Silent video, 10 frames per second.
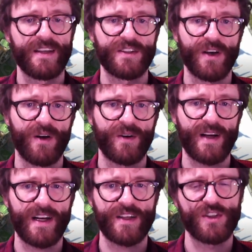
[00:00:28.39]
So
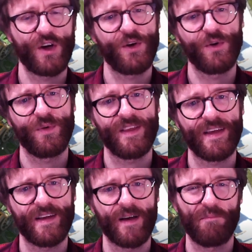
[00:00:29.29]
kind of show you
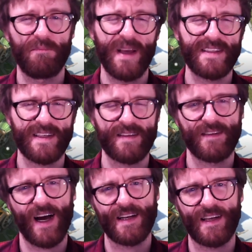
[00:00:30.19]
the
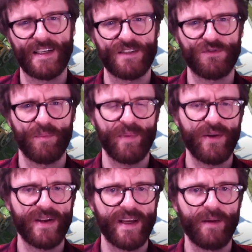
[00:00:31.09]
basic guidelines for
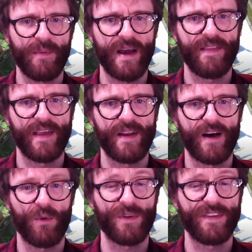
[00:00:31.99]
building him, and then
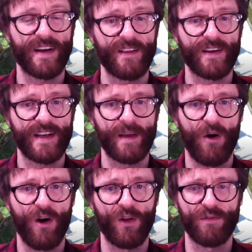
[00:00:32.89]
we'll take a look at him
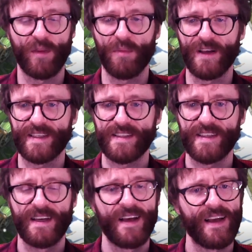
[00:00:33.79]
all over the place.